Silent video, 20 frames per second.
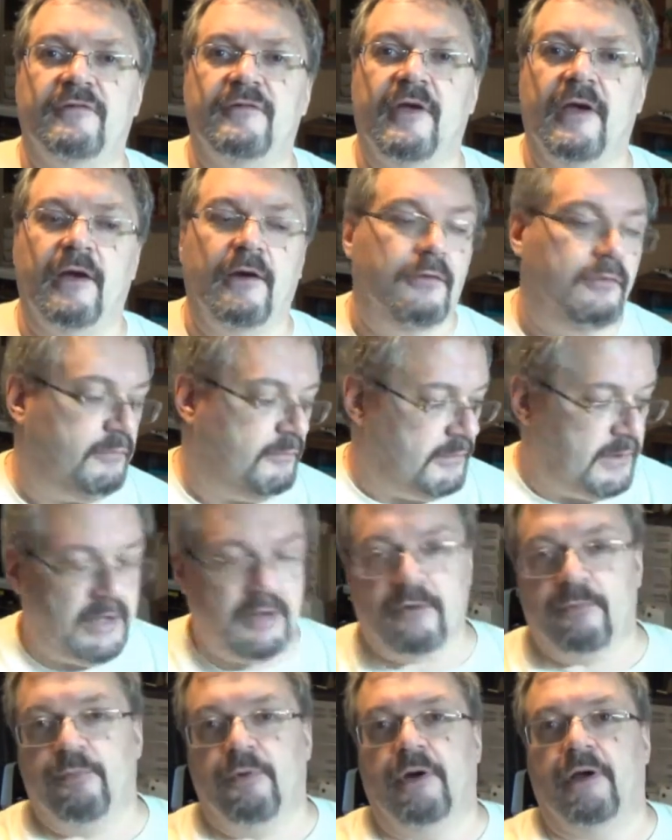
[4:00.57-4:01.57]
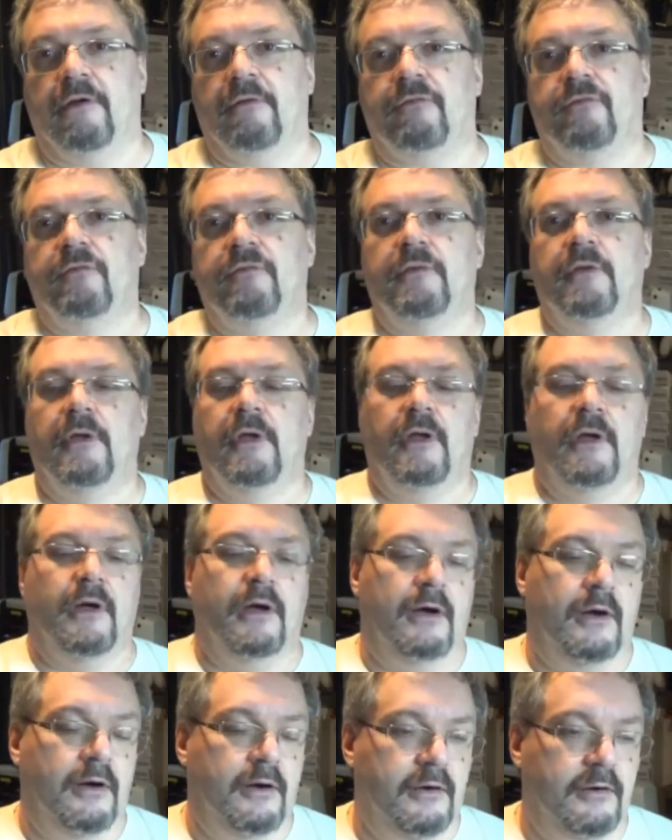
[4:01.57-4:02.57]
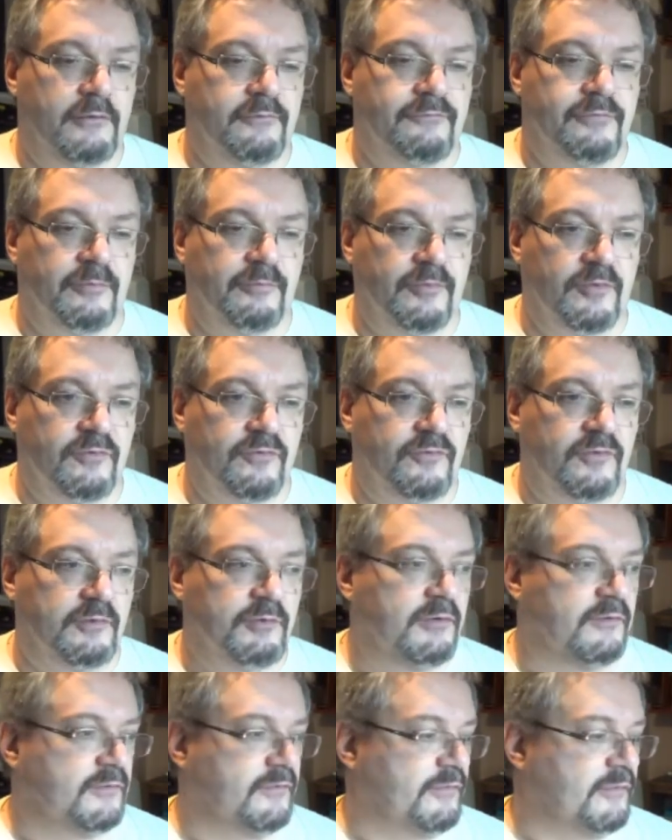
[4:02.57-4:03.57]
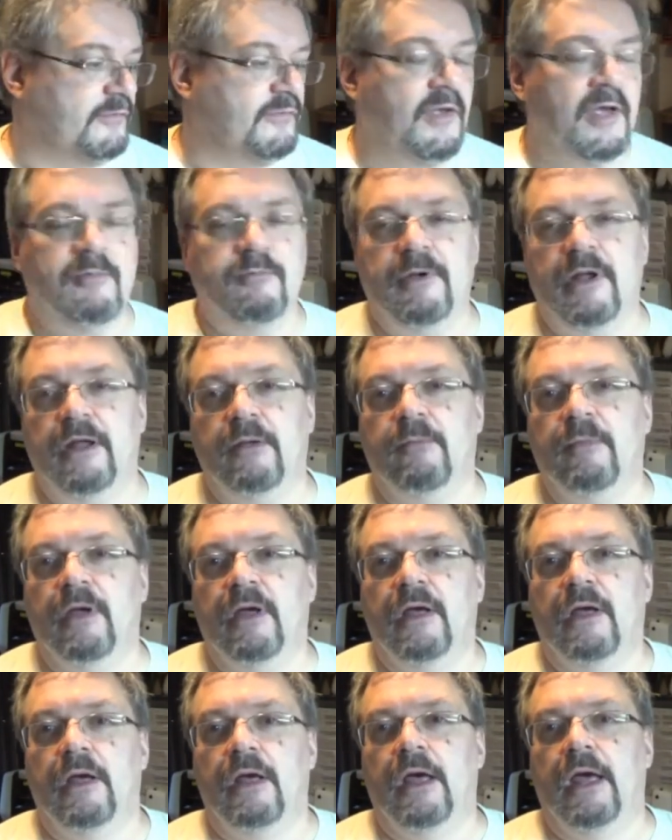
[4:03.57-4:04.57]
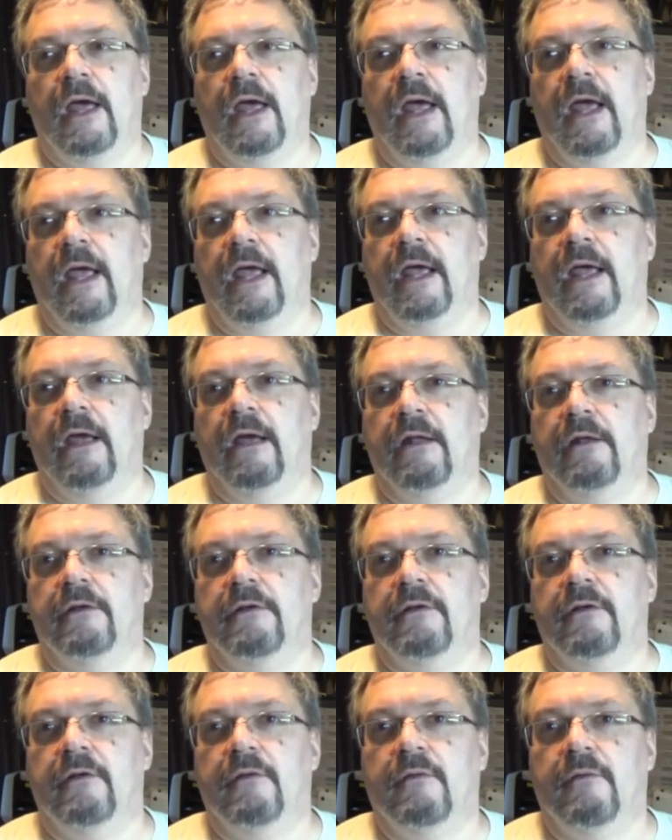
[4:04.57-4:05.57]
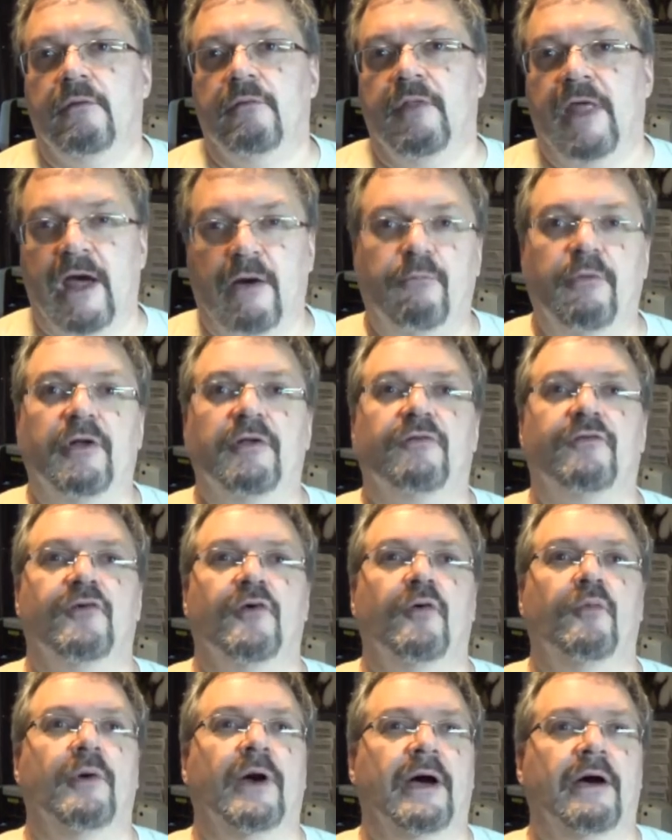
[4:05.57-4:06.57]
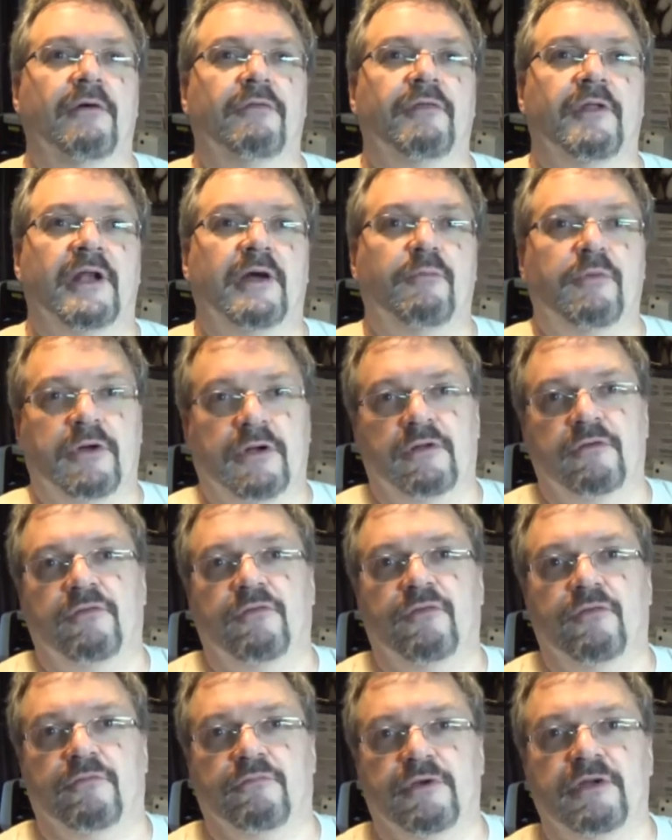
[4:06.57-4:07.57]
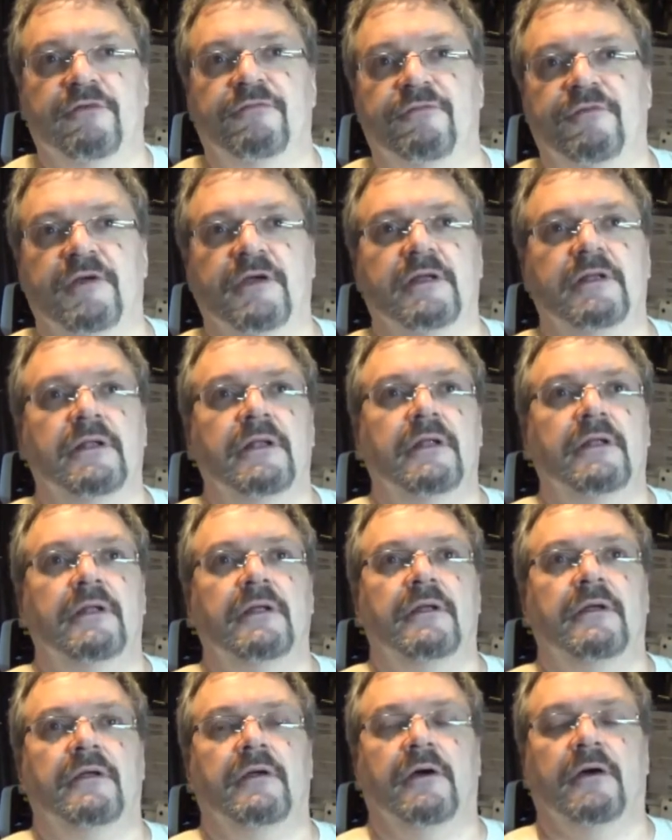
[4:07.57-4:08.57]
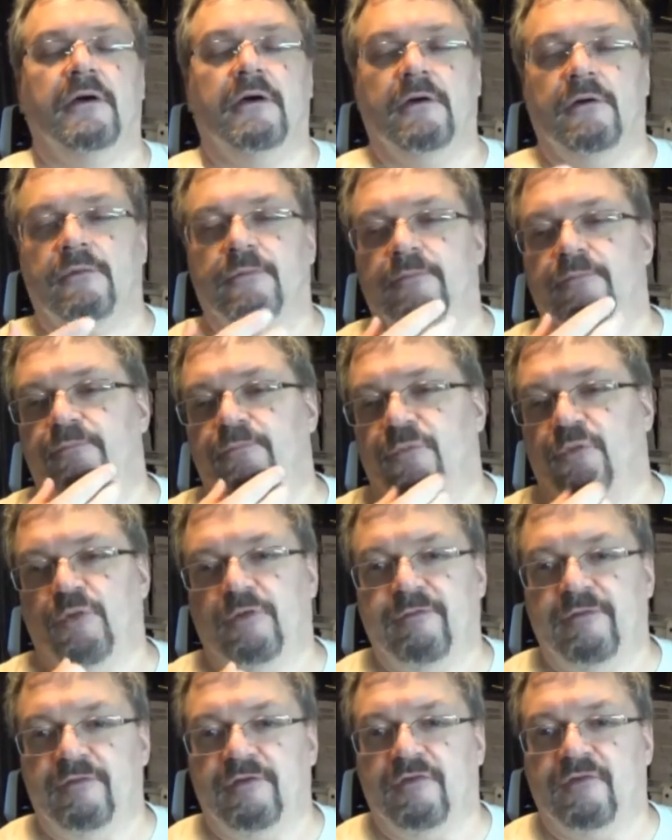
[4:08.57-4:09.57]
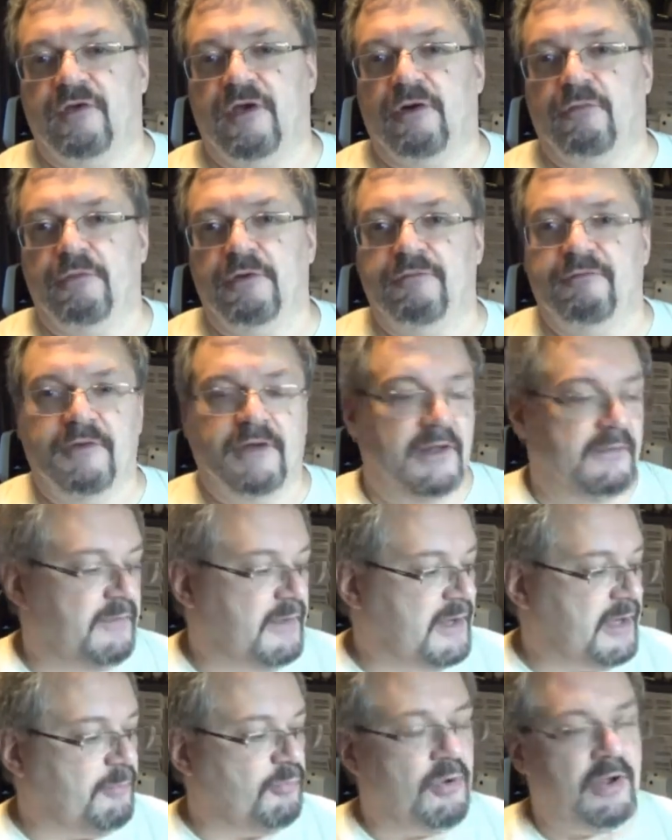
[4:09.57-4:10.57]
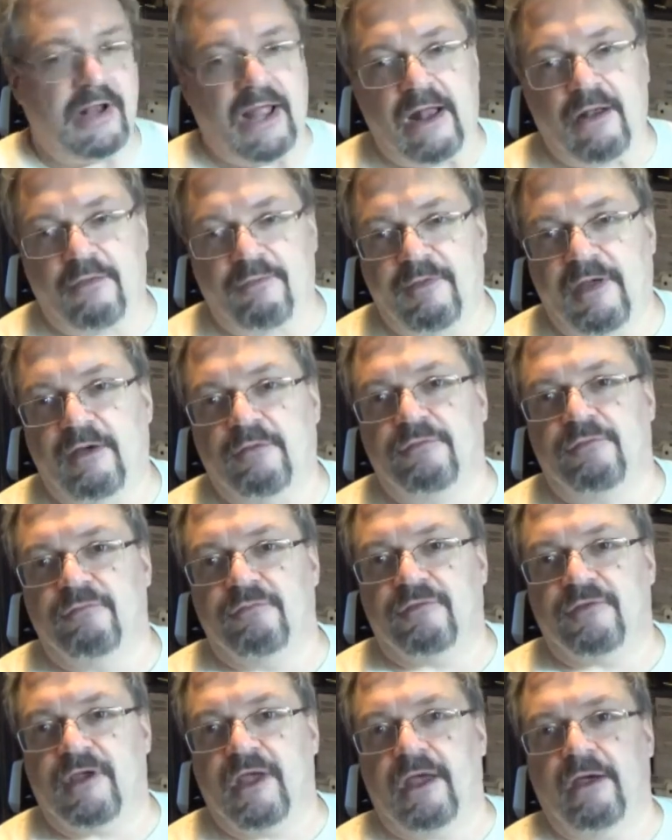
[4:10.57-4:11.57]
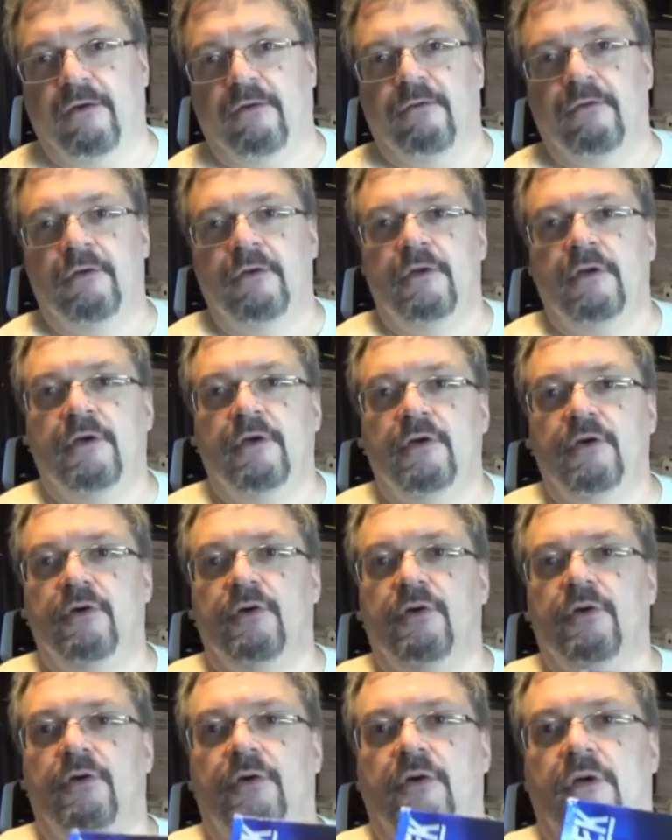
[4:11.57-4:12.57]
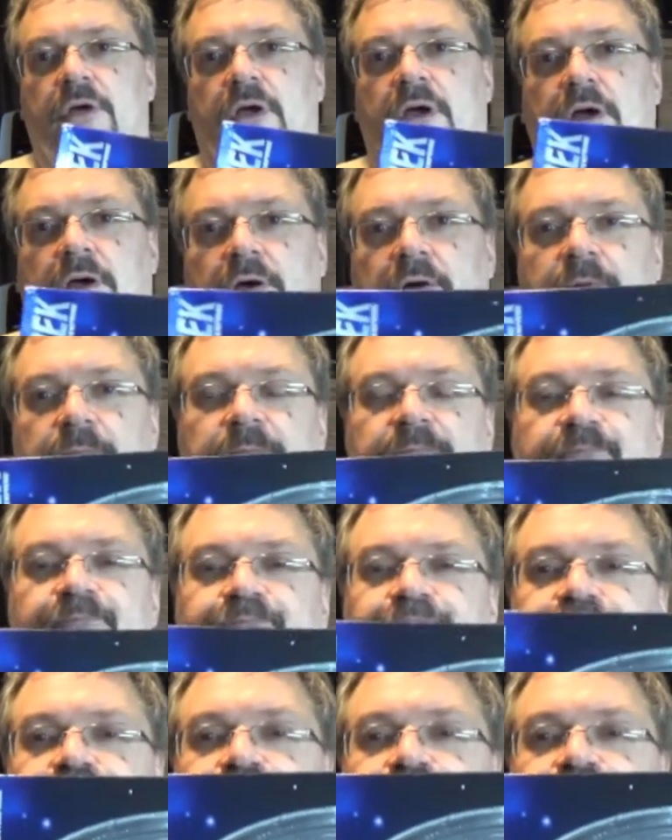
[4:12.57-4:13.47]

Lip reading: scale Enterprise from the series of the same name. And that went so well that I went on to the refit, 350 scale refit, and then they brought out 1000 scale NX,